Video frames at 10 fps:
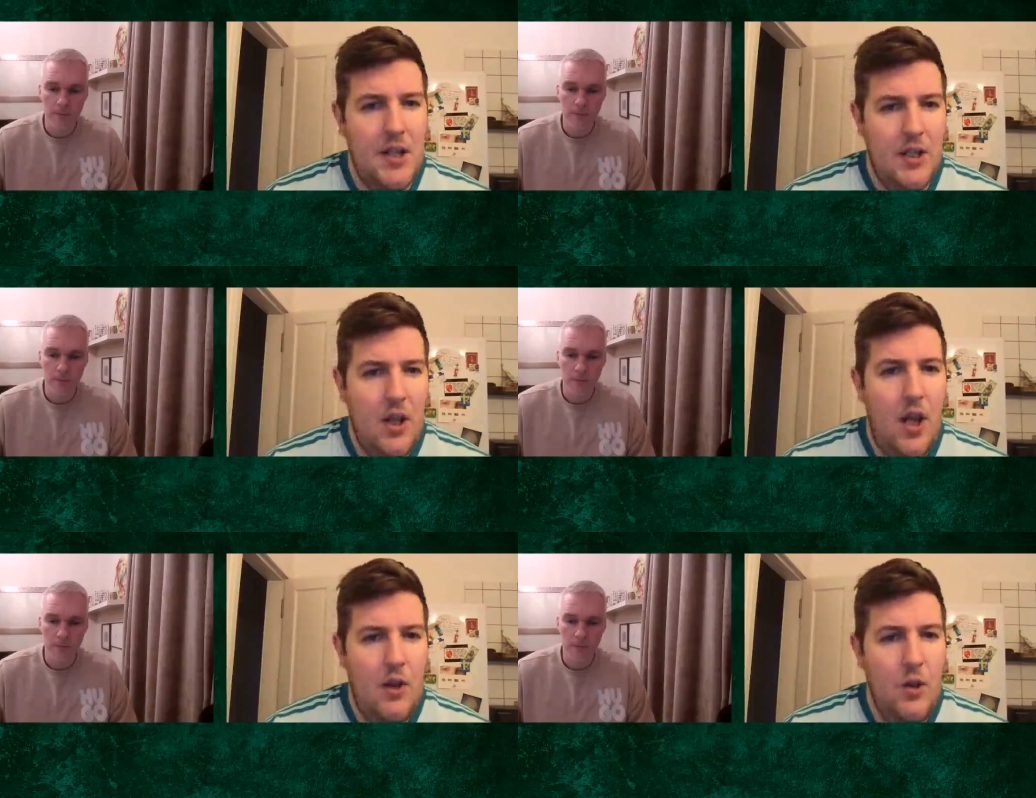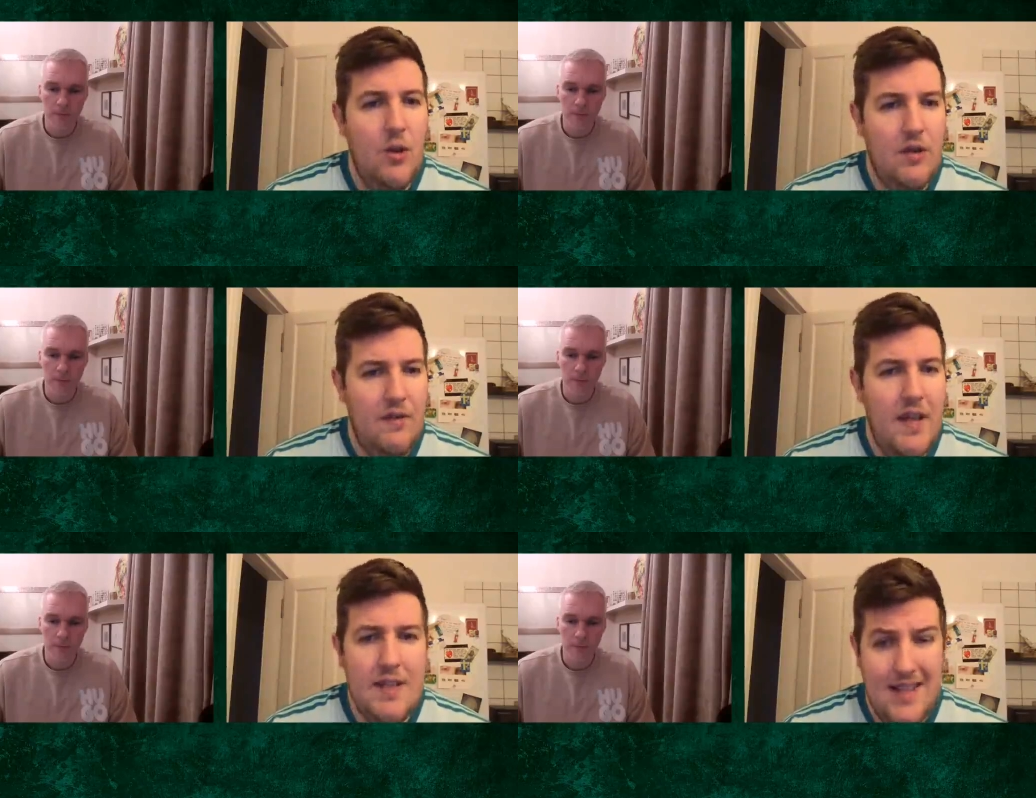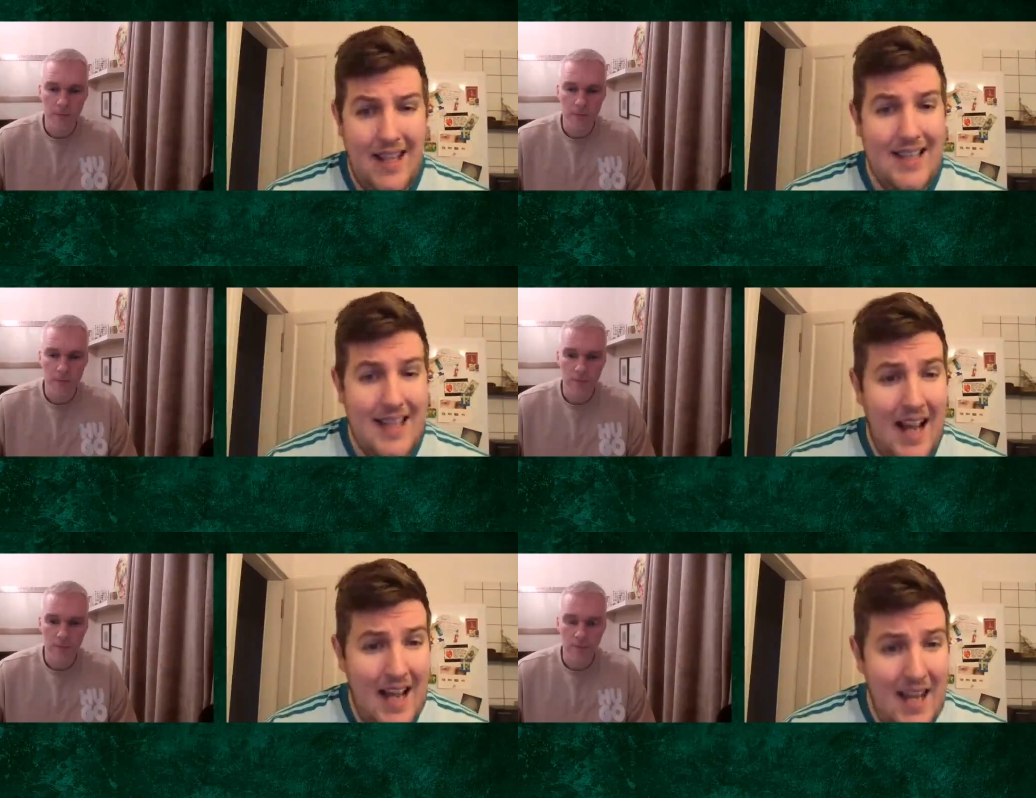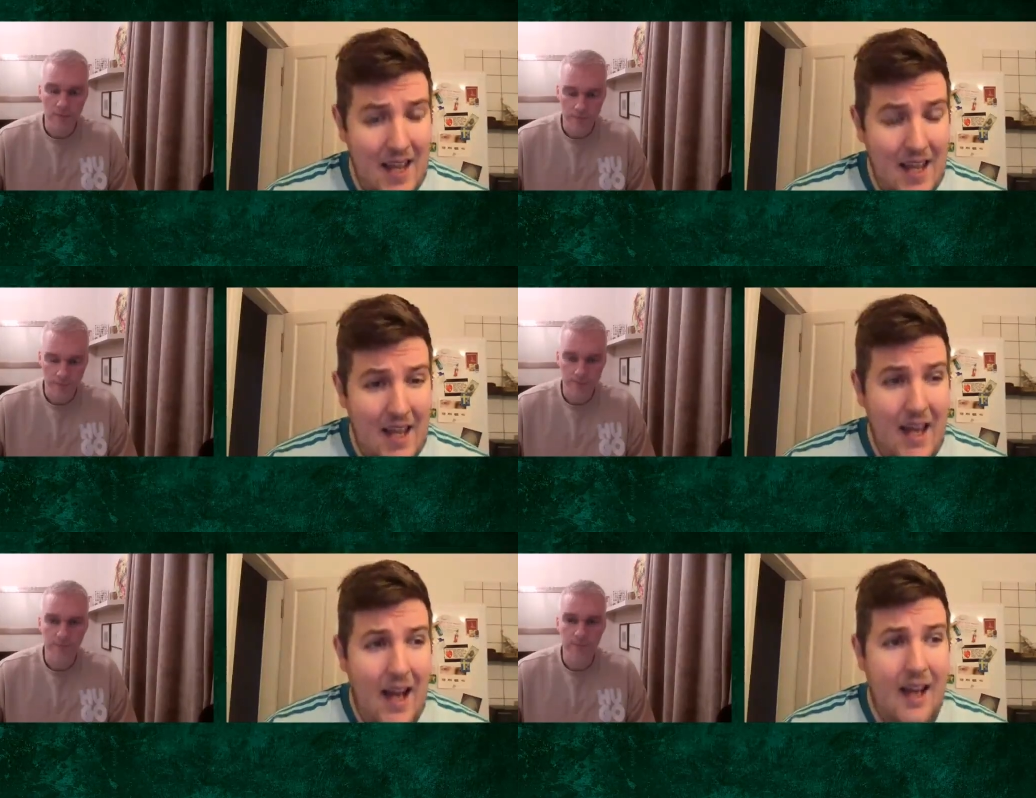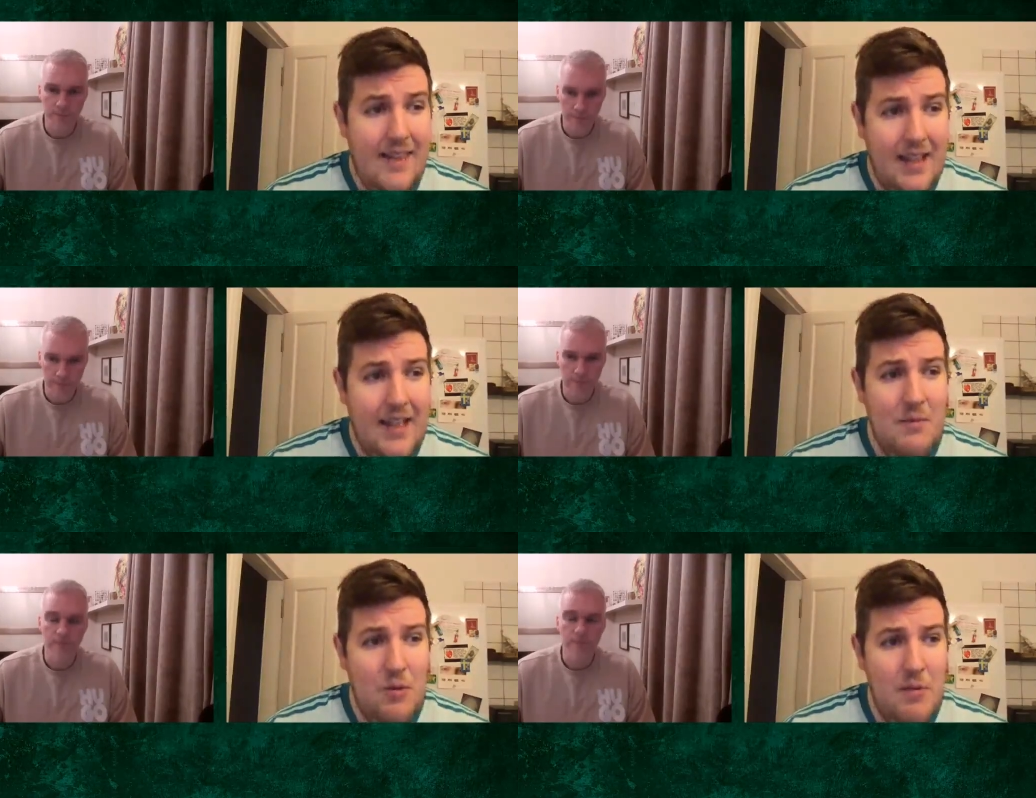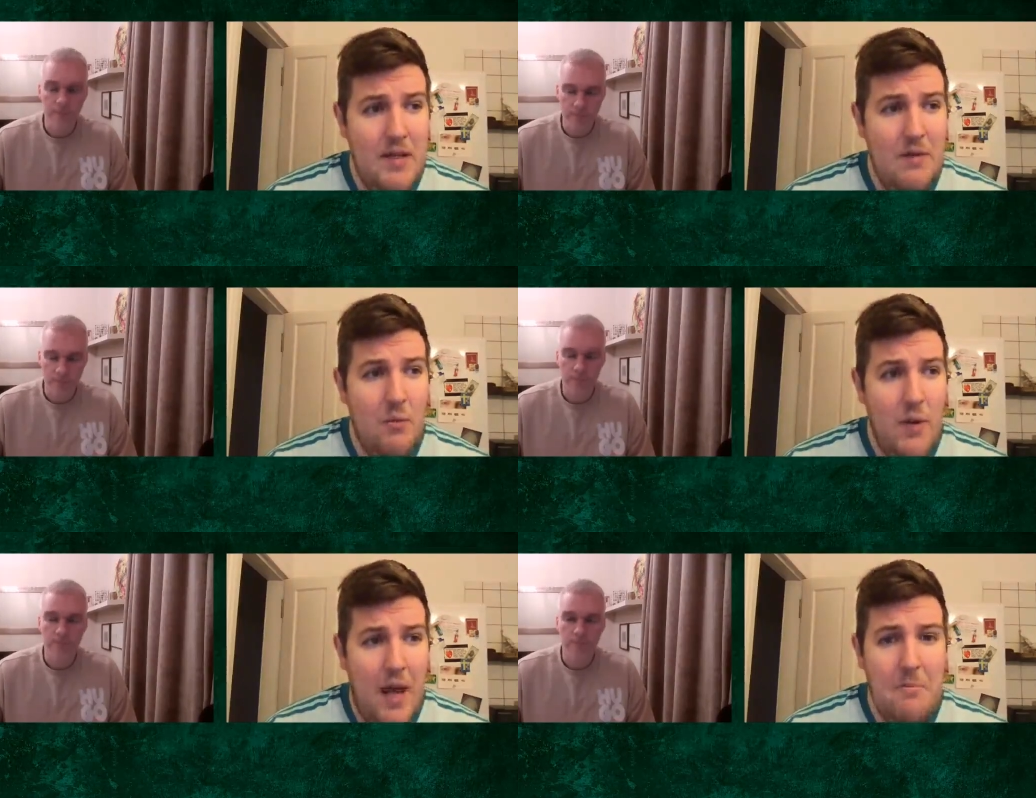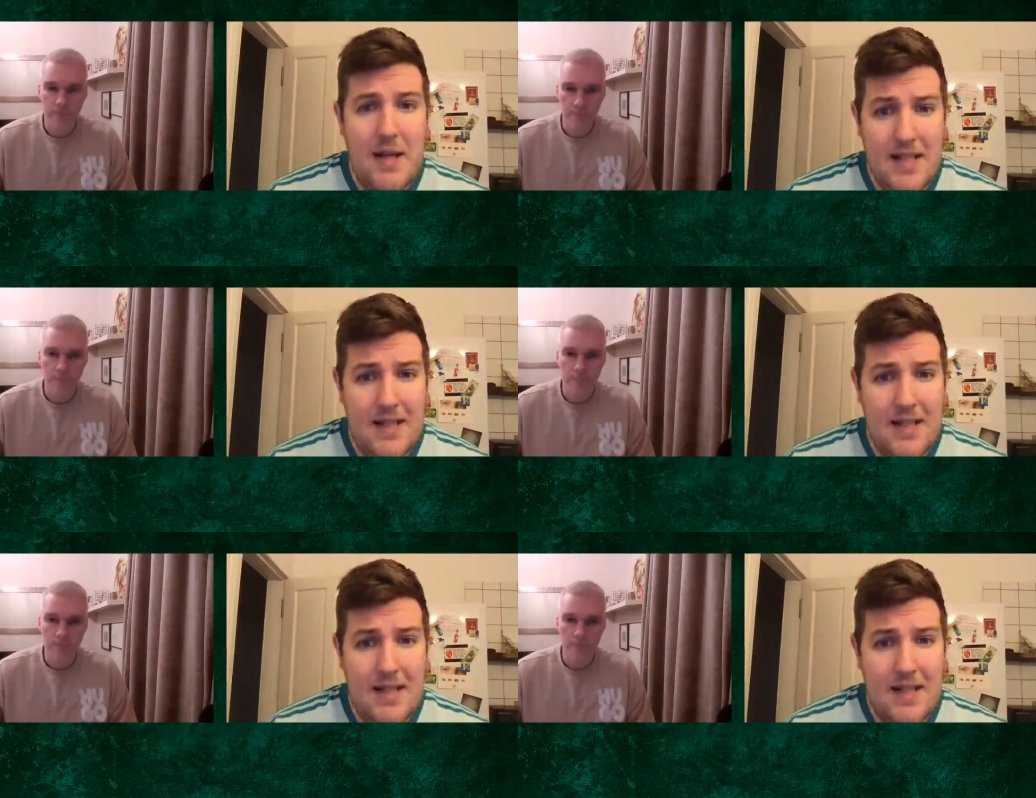Speaker 1: that can unlock defences like Hatate. I think at the moment we are missing